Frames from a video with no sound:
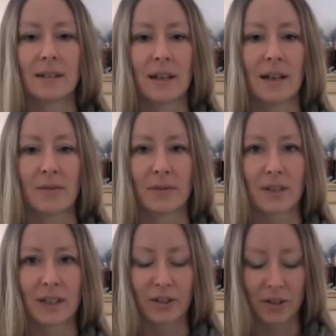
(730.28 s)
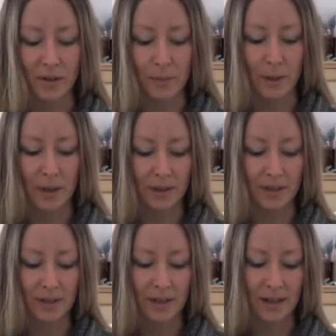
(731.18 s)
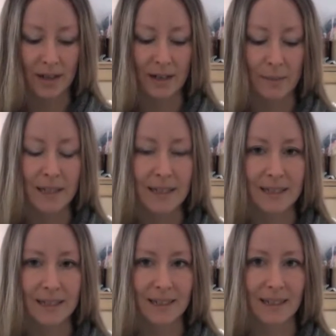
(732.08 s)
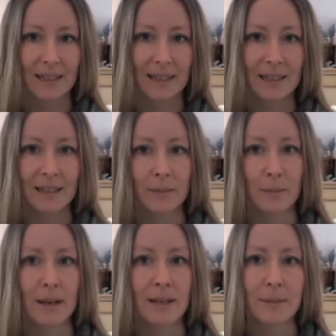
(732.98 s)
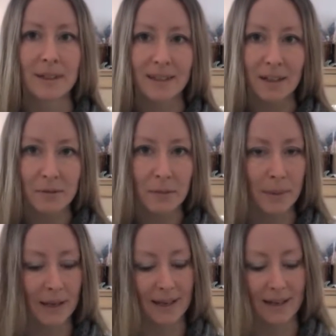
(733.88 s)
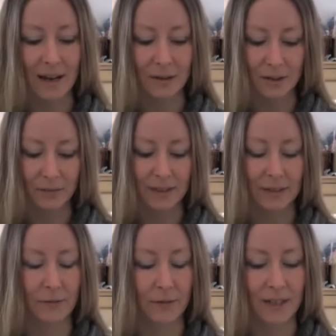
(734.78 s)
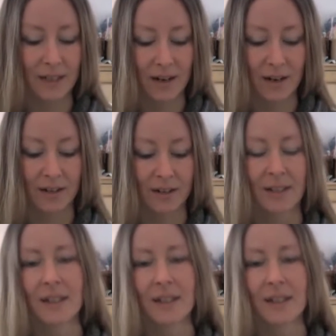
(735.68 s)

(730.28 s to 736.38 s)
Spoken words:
I haven't got that to show you, but I immediately made myself a pair out of different yarn